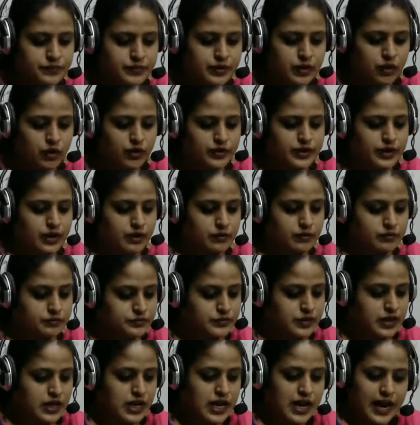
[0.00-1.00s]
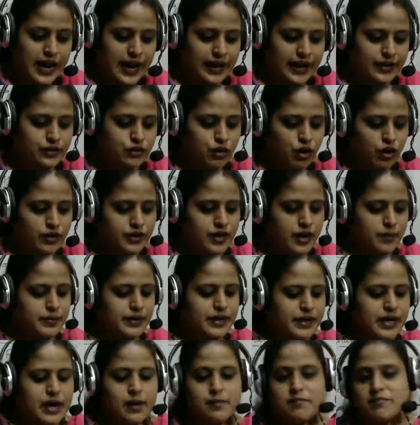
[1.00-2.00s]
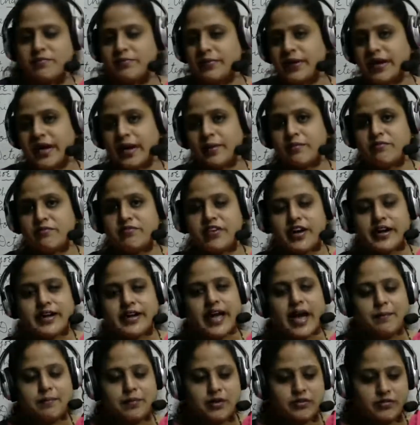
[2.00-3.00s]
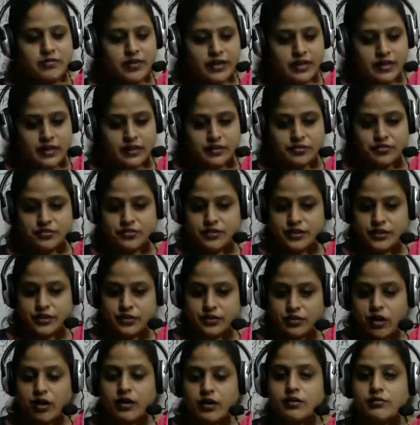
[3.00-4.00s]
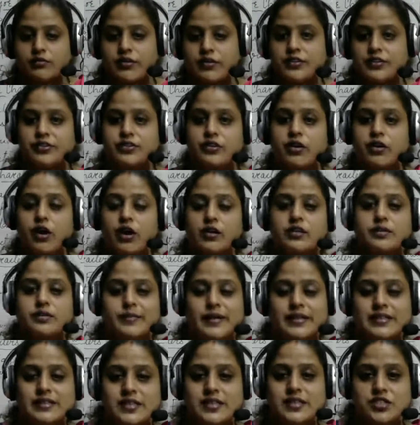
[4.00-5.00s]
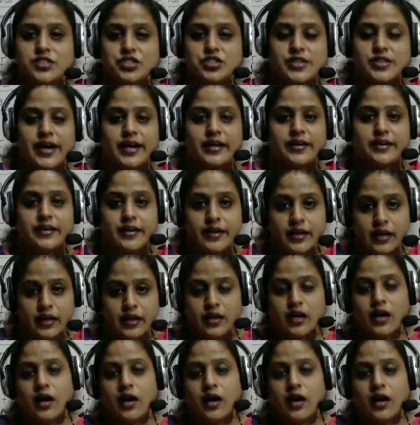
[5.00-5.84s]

Oda. And Oda became very happy when she got the message that